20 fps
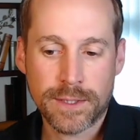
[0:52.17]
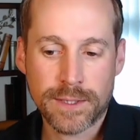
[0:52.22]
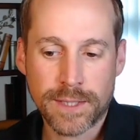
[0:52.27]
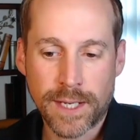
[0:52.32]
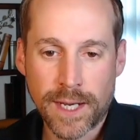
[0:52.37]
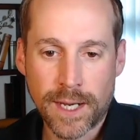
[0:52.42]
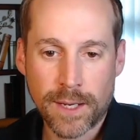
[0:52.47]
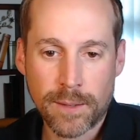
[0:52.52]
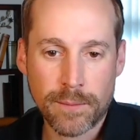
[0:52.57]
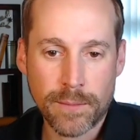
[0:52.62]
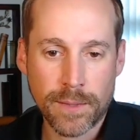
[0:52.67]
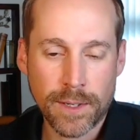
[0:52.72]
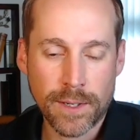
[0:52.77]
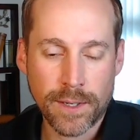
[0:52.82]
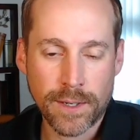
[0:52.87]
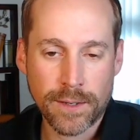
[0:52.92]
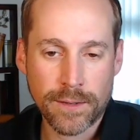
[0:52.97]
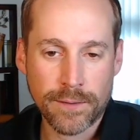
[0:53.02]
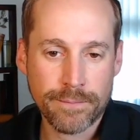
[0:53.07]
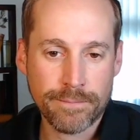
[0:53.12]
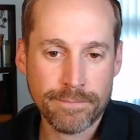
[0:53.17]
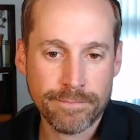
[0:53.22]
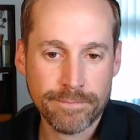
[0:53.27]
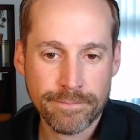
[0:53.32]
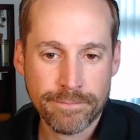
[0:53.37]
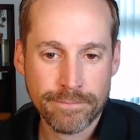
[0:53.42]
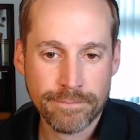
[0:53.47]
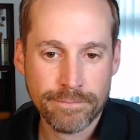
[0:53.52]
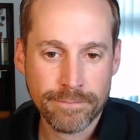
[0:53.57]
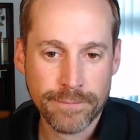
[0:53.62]
Sam,
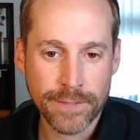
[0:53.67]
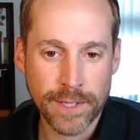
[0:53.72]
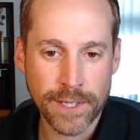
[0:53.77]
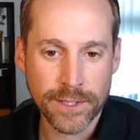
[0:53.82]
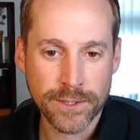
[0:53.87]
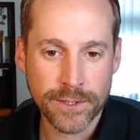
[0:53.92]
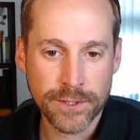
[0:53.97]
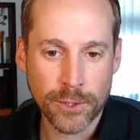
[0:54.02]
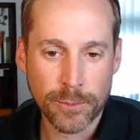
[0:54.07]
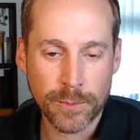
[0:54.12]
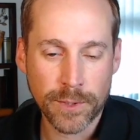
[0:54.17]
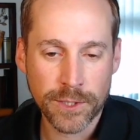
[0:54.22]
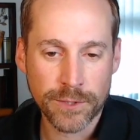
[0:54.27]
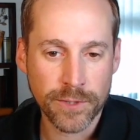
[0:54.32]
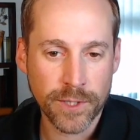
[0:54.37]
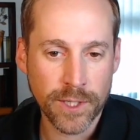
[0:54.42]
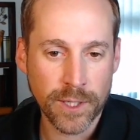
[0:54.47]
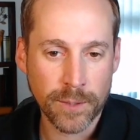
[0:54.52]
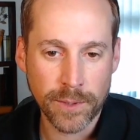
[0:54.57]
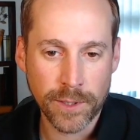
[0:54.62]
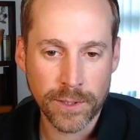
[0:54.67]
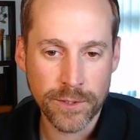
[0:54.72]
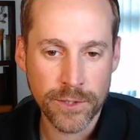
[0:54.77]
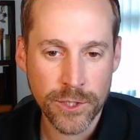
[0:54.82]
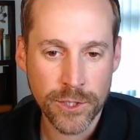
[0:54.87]
thanks so much for coming on the